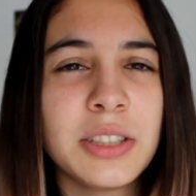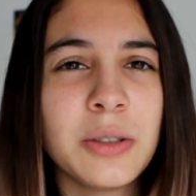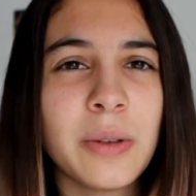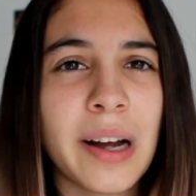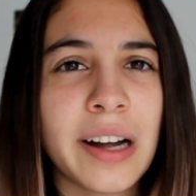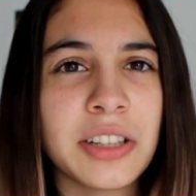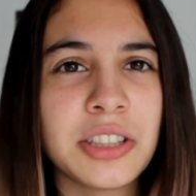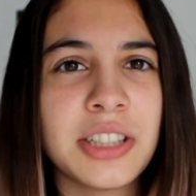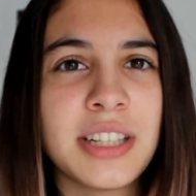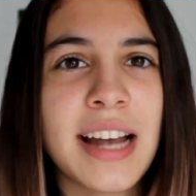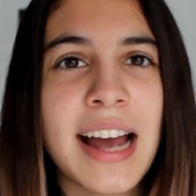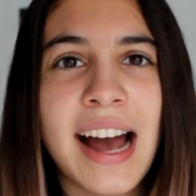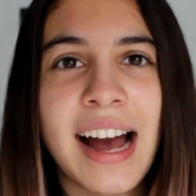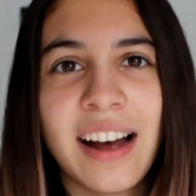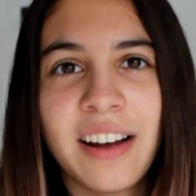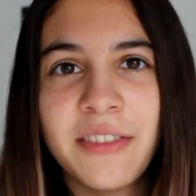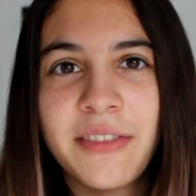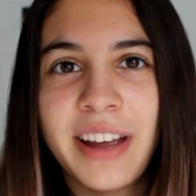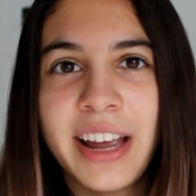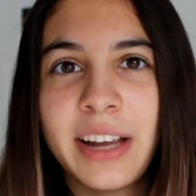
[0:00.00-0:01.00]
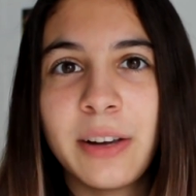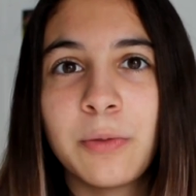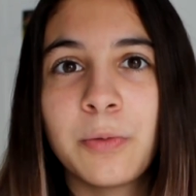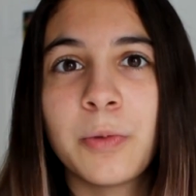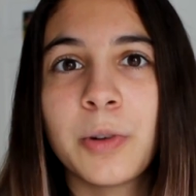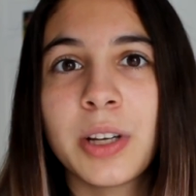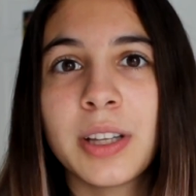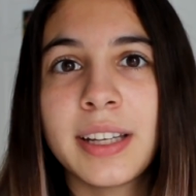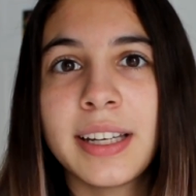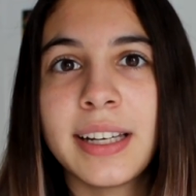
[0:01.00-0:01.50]
you actually have a
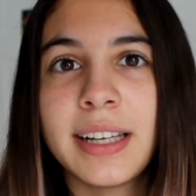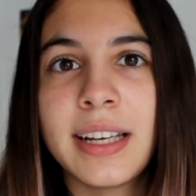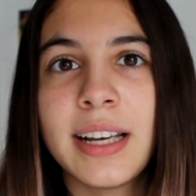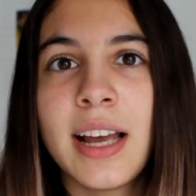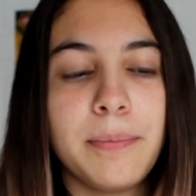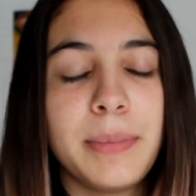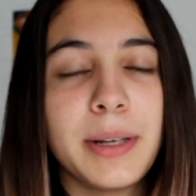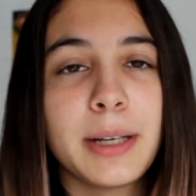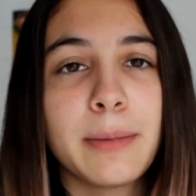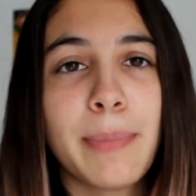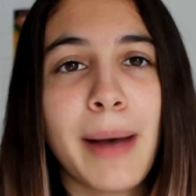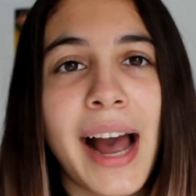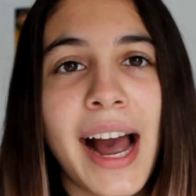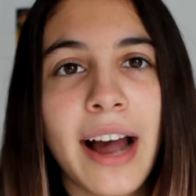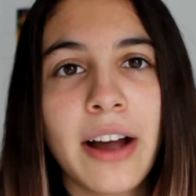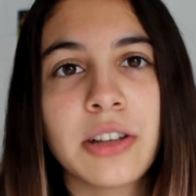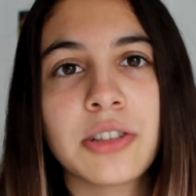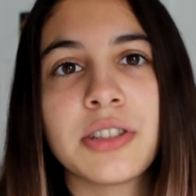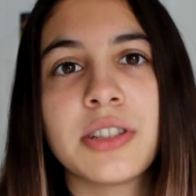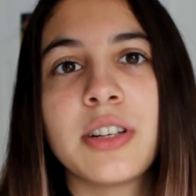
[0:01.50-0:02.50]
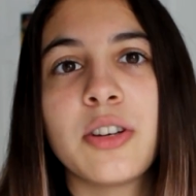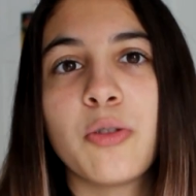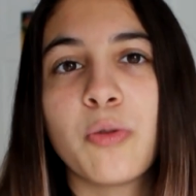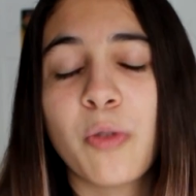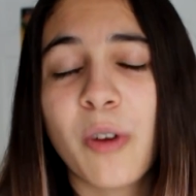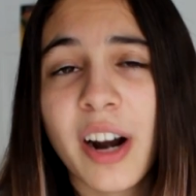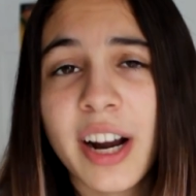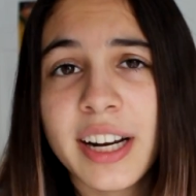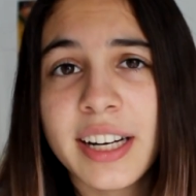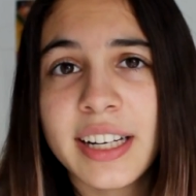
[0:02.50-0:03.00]
really big passion in
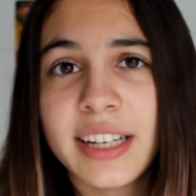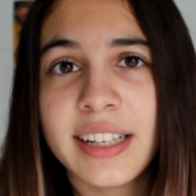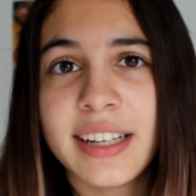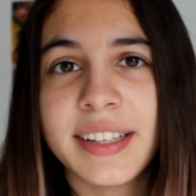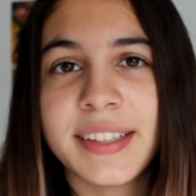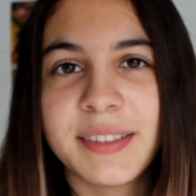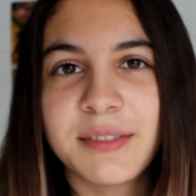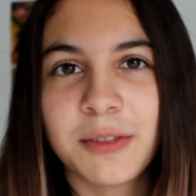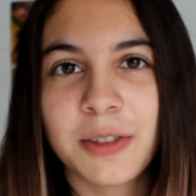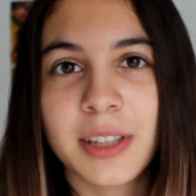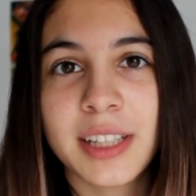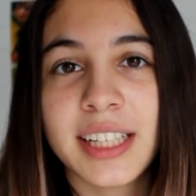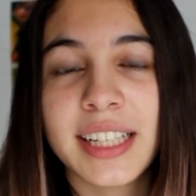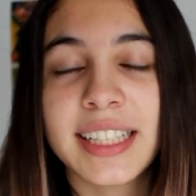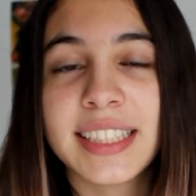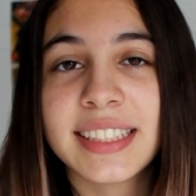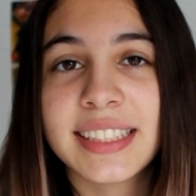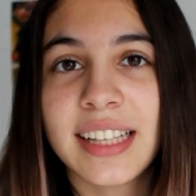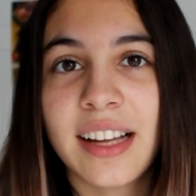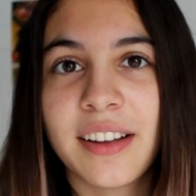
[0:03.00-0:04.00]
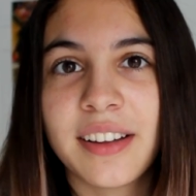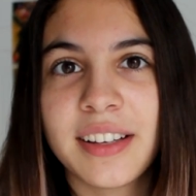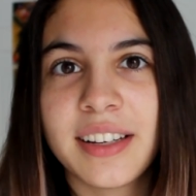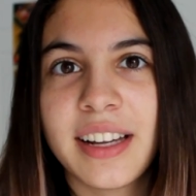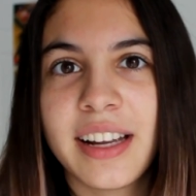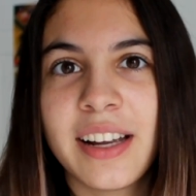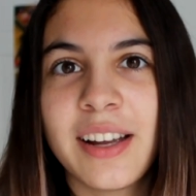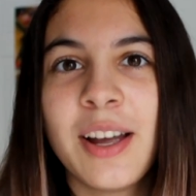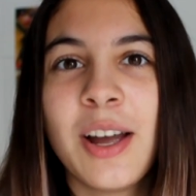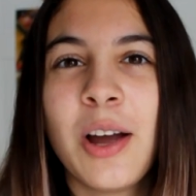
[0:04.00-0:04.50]
writing and really excel in
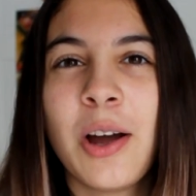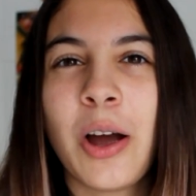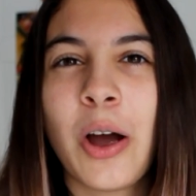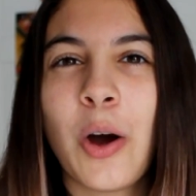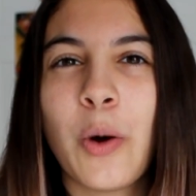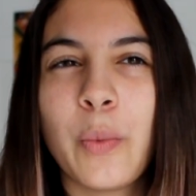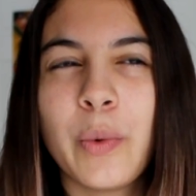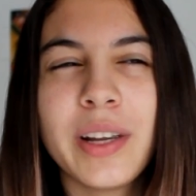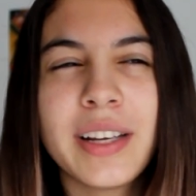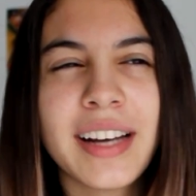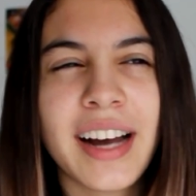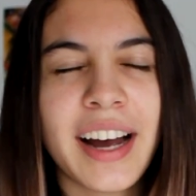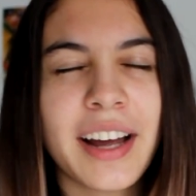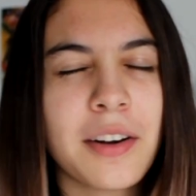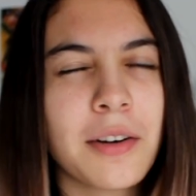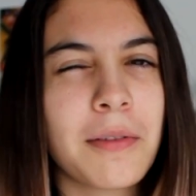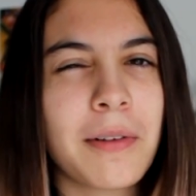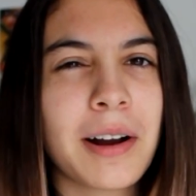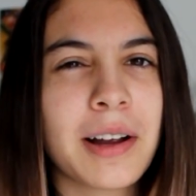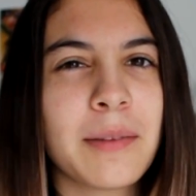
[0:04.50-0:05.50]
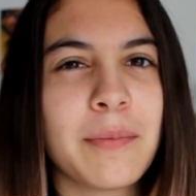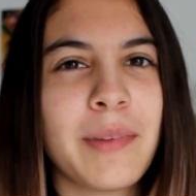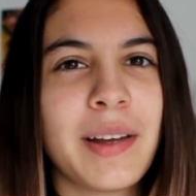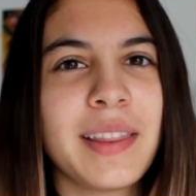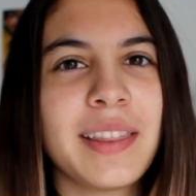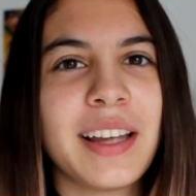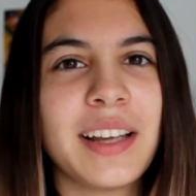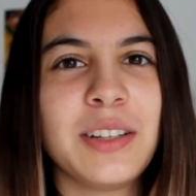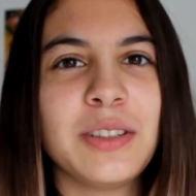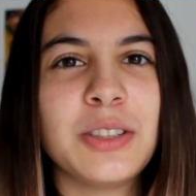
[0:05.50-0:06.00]
it, we kind of
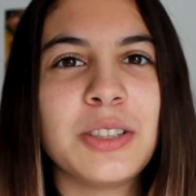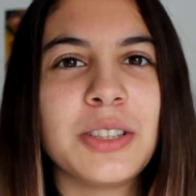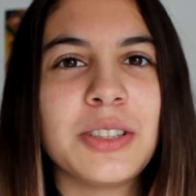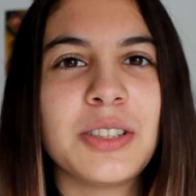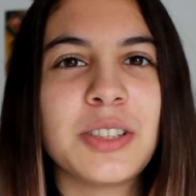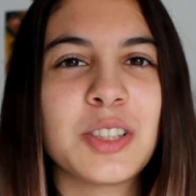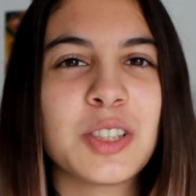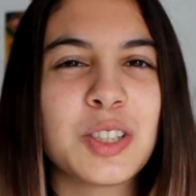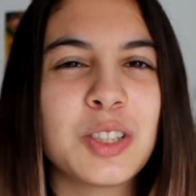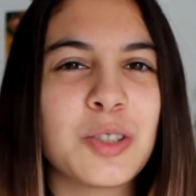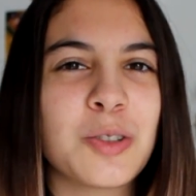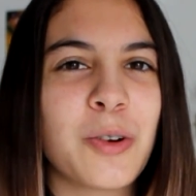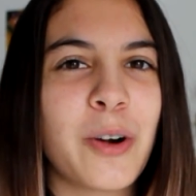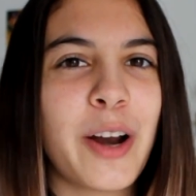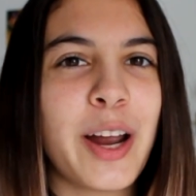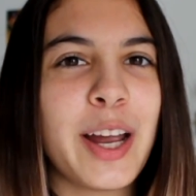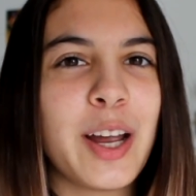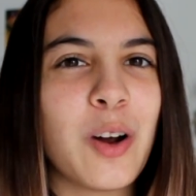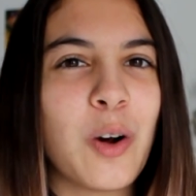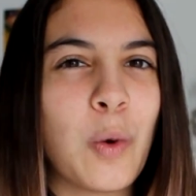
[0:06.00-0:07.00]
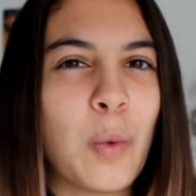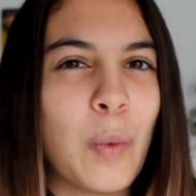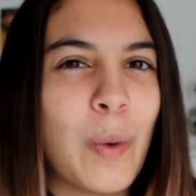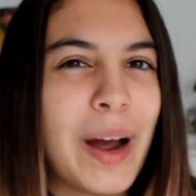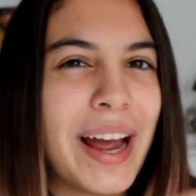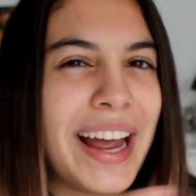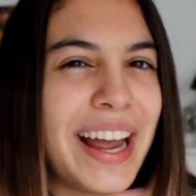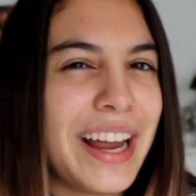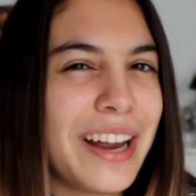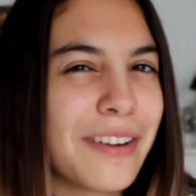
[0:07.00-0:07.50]
recommend that you should stray
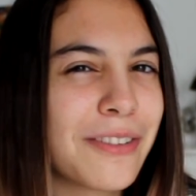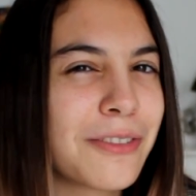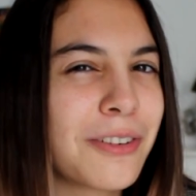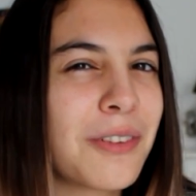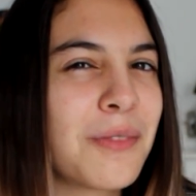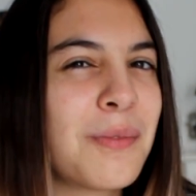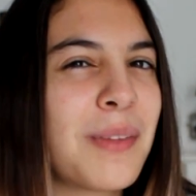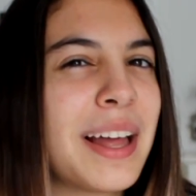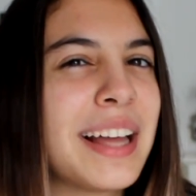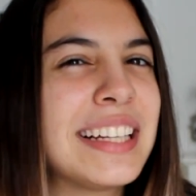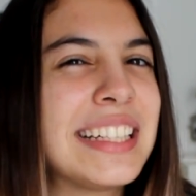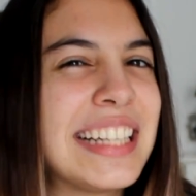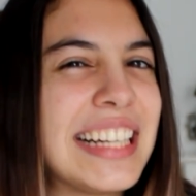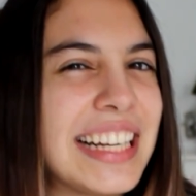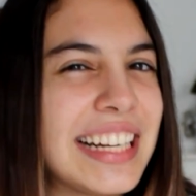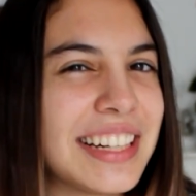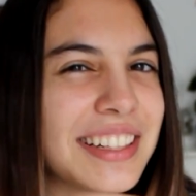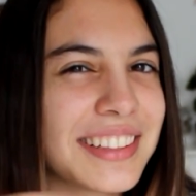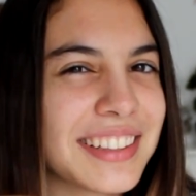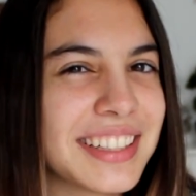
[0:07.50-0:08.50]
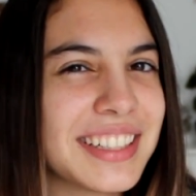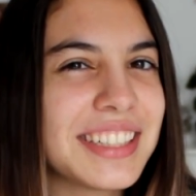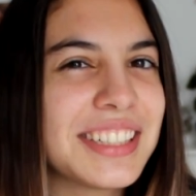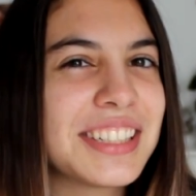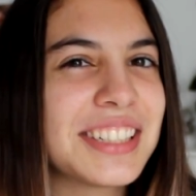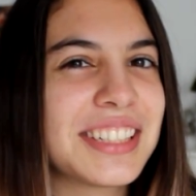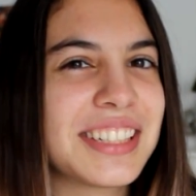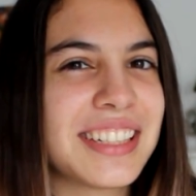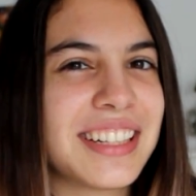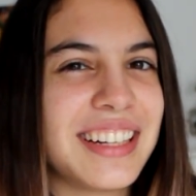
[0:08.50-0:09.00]
away from like
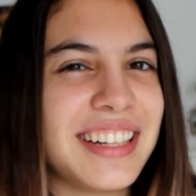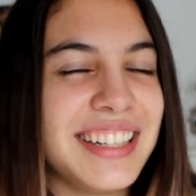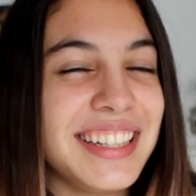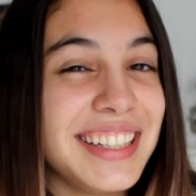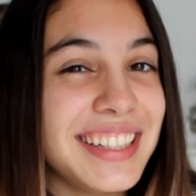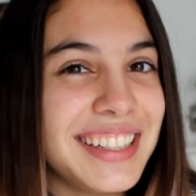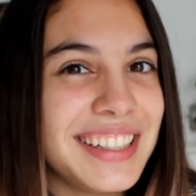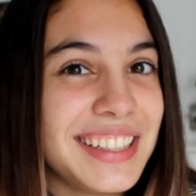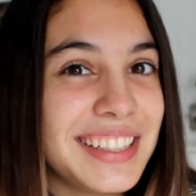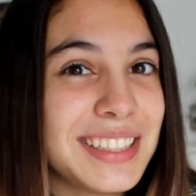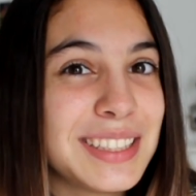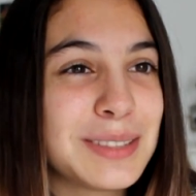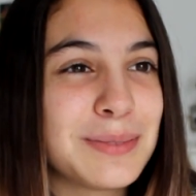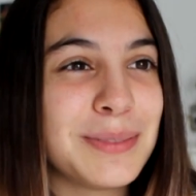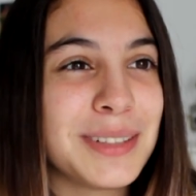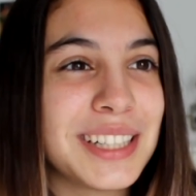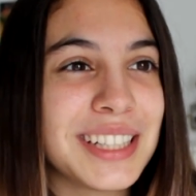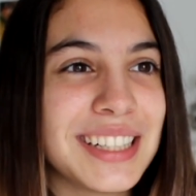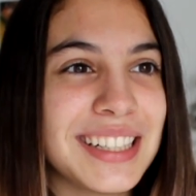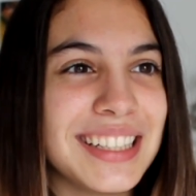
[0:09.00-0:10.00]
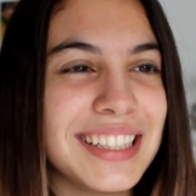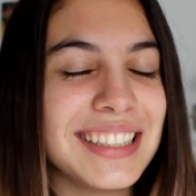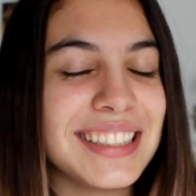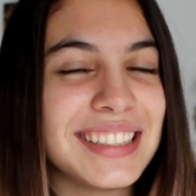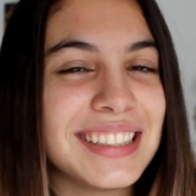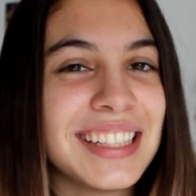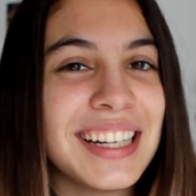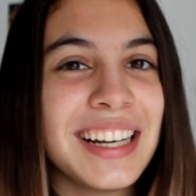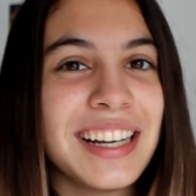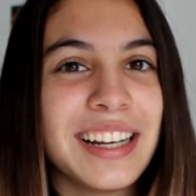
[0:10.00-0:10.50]
English EEs
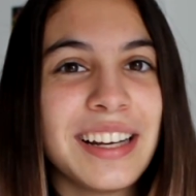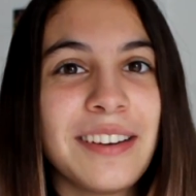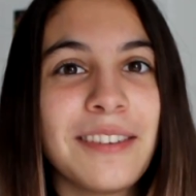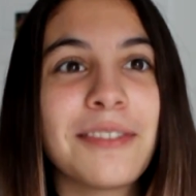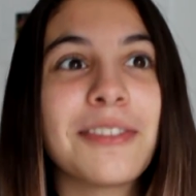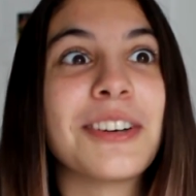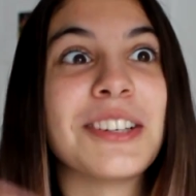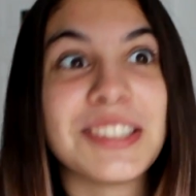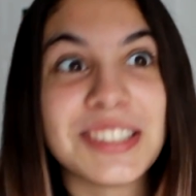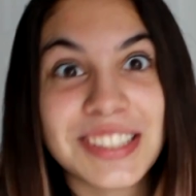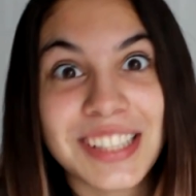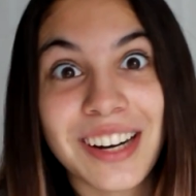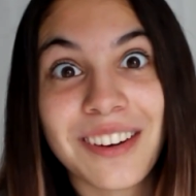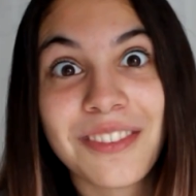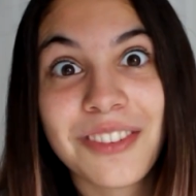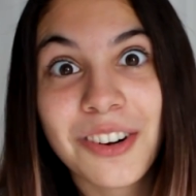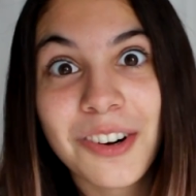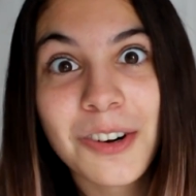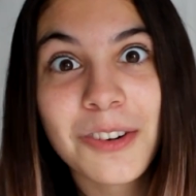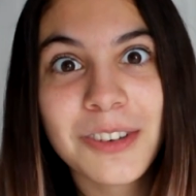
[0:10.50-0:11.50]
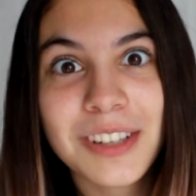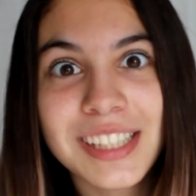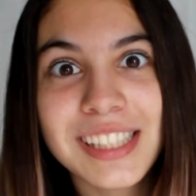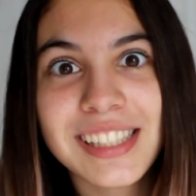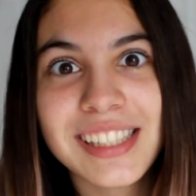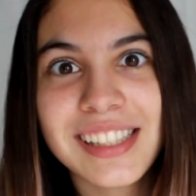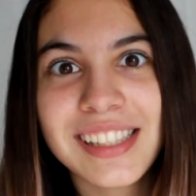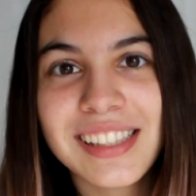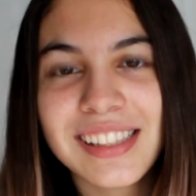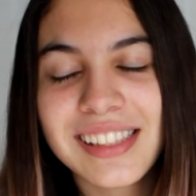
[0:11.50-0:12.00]
because for several
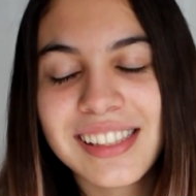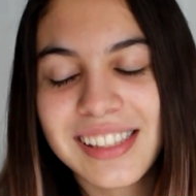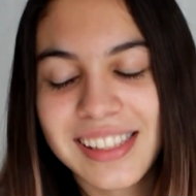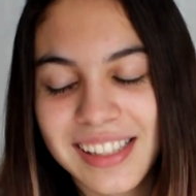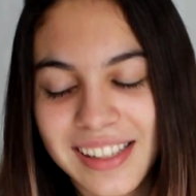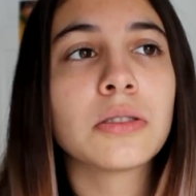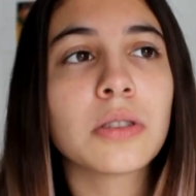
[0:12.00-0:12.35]
reasons.